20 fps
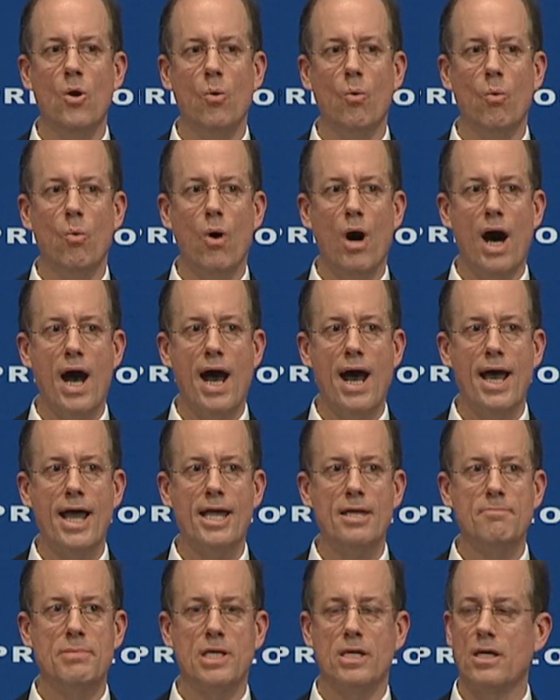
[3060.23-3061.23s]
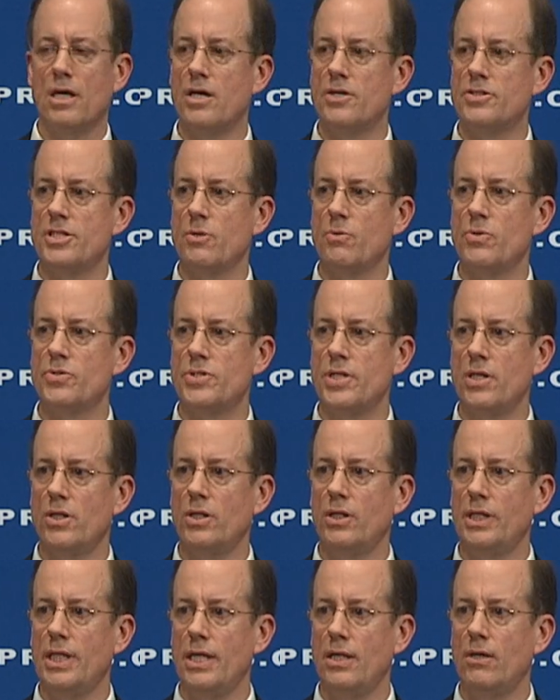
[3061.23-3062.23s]
Why? Because it was
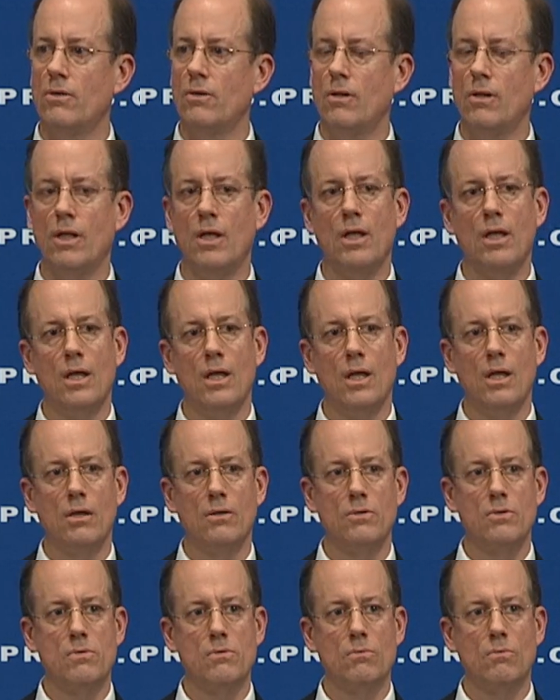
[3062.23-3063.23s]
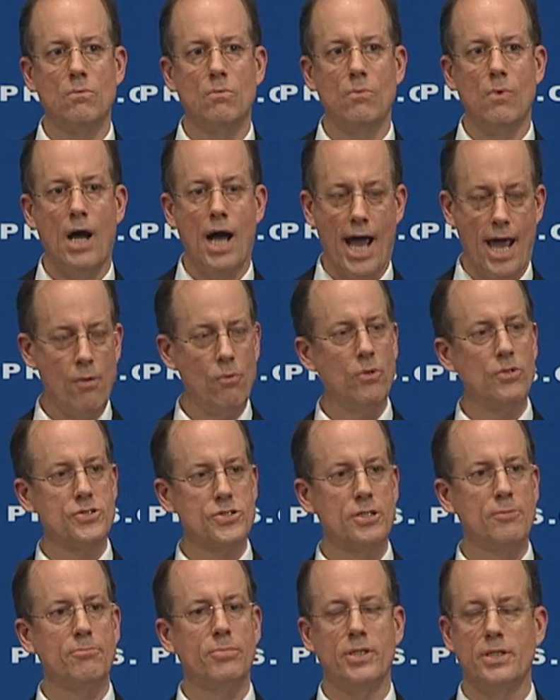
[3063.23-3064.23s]
illegal. I will
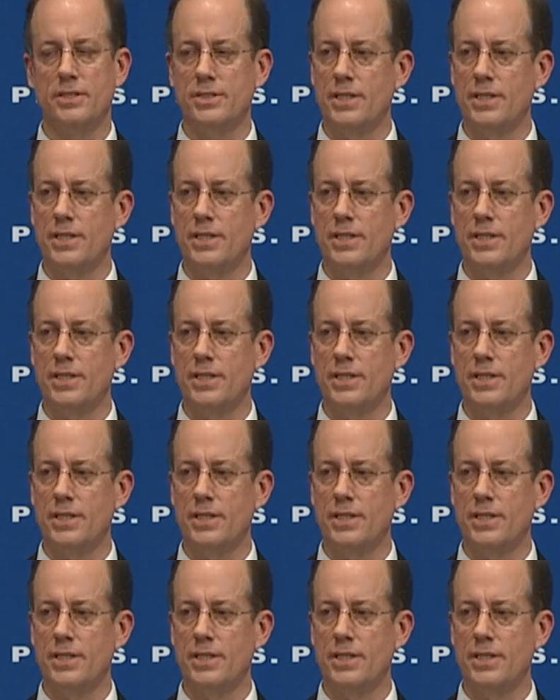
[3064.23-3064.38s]
simply